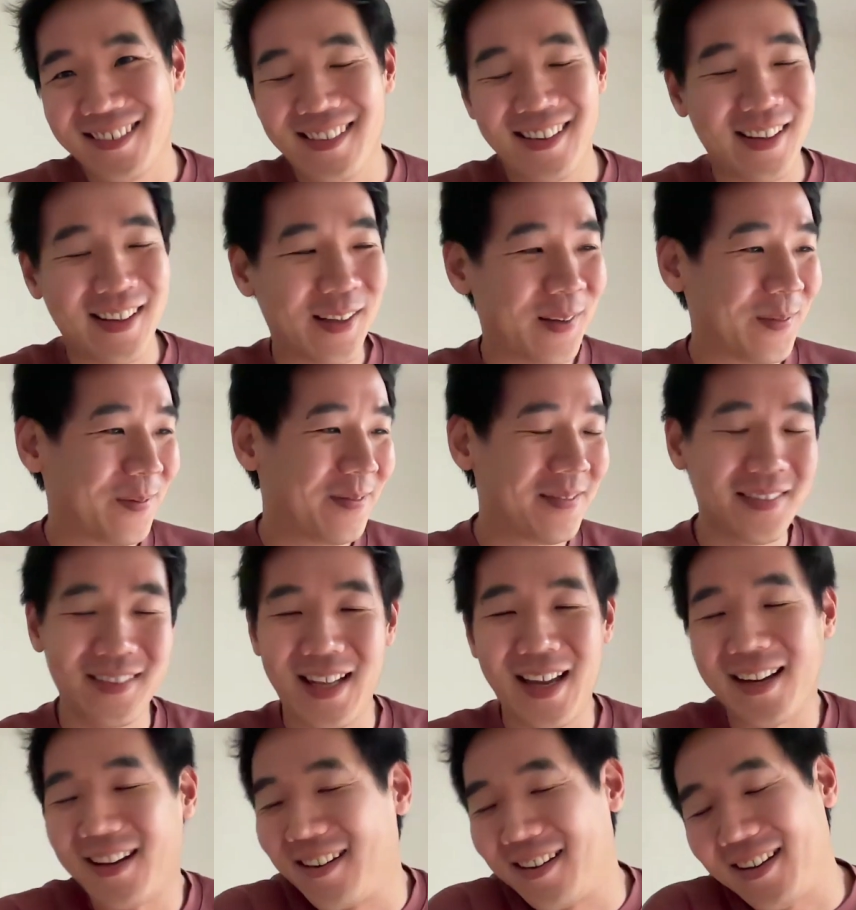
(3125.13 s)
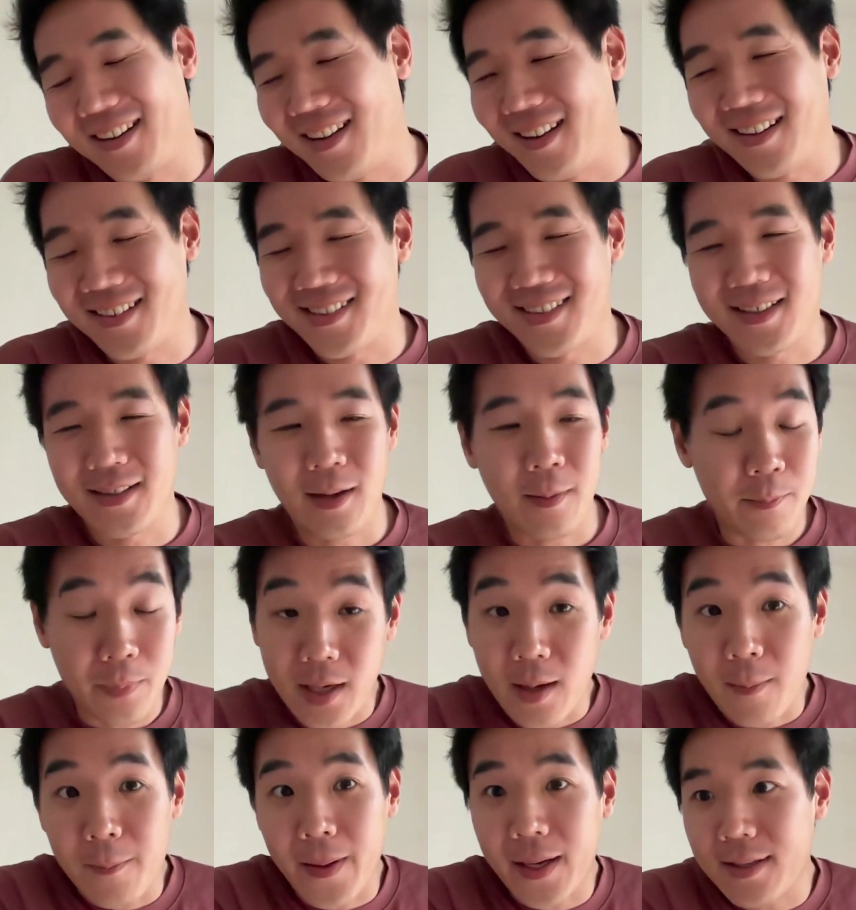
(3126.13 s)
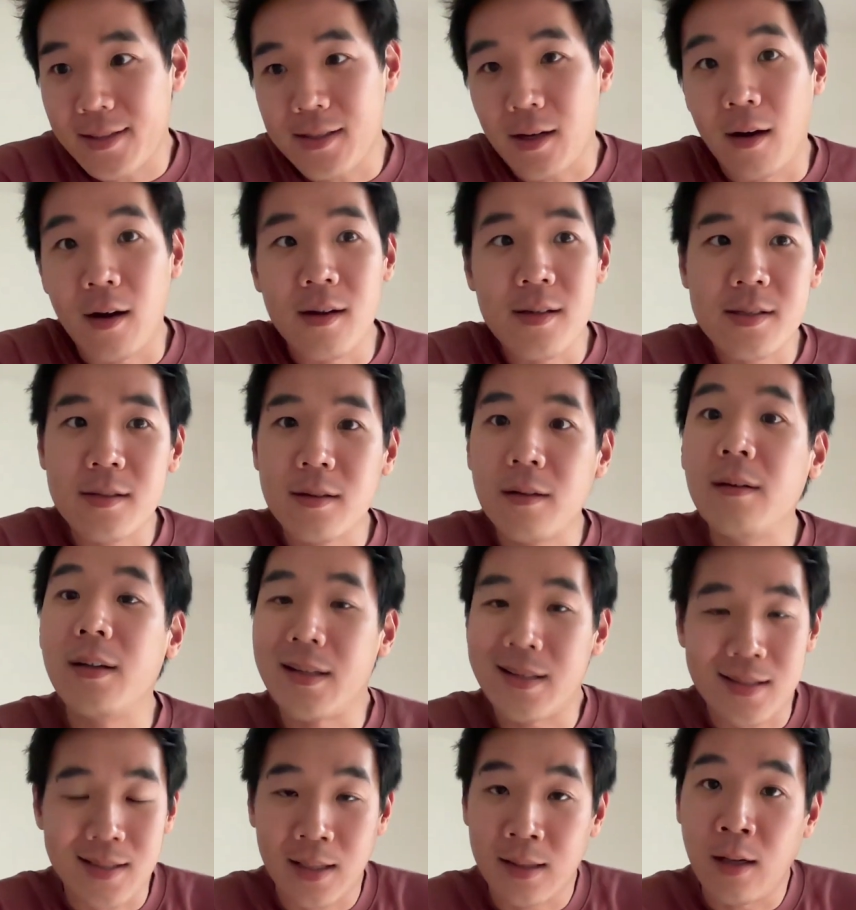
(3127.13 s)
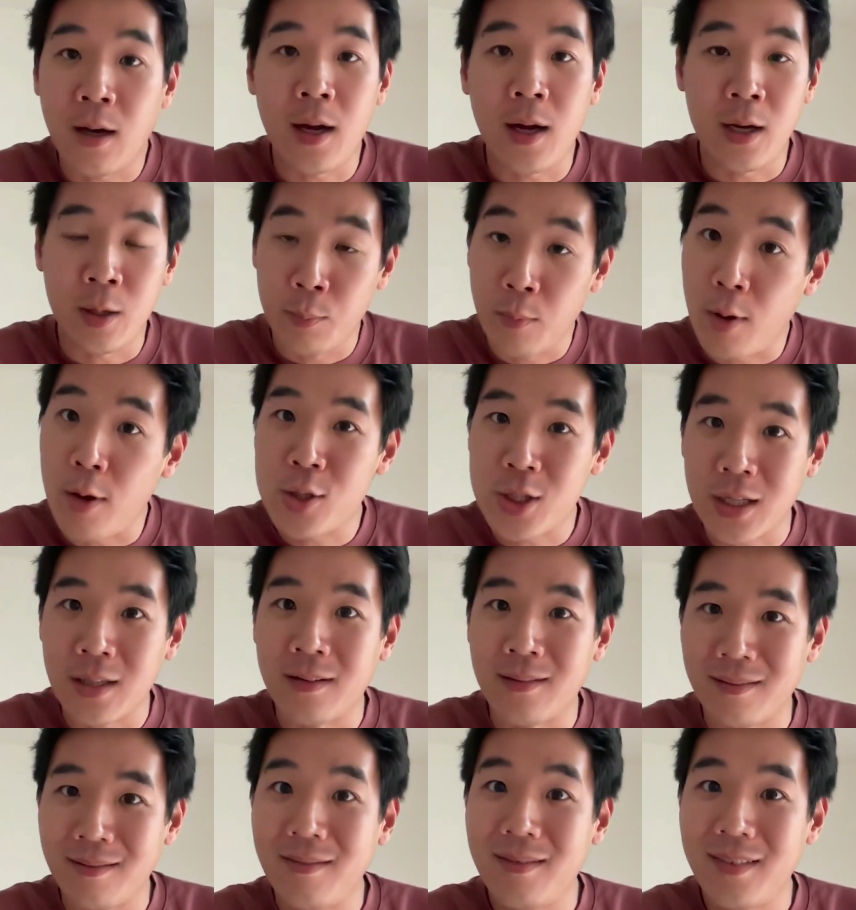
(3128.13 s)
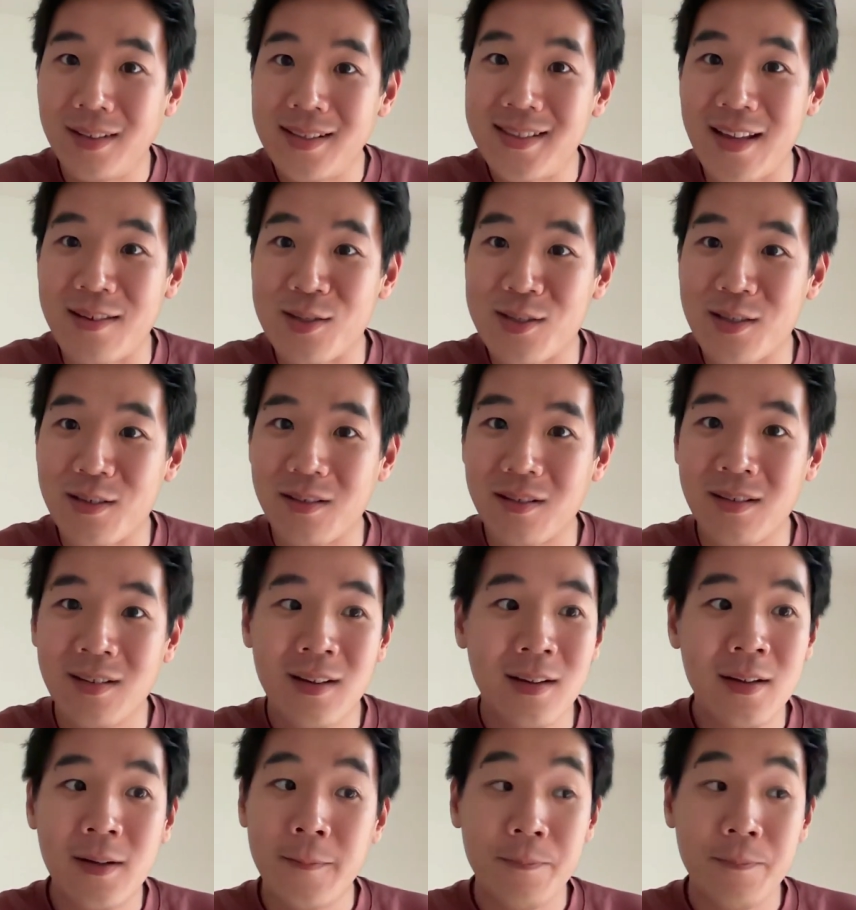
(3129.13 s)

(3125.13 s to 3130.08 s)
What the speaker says: Like it's big, but it's an emerging sensor.